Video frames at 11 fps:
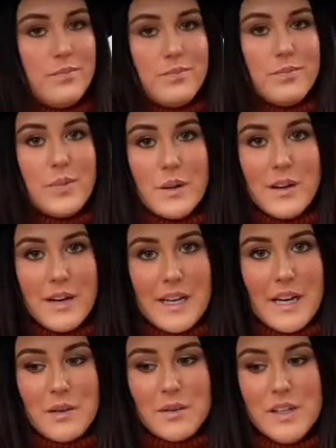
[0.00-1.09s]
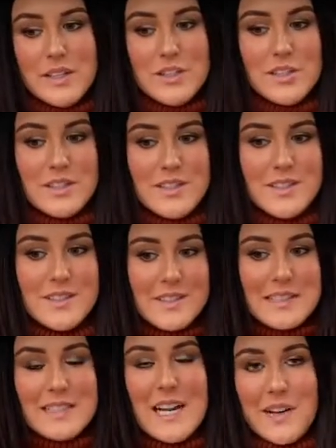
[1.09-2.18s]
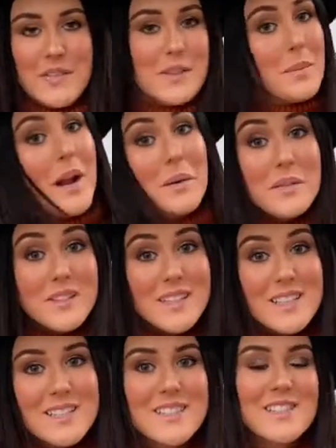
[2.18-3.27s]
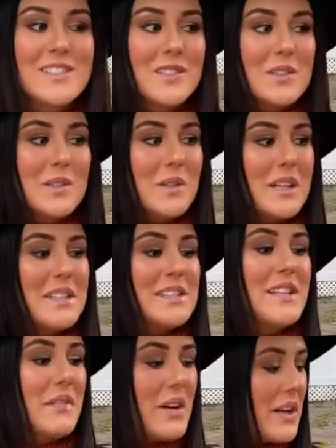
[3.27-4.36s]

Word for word: but right now it just it's kind of at the bottom of the list to do stuff out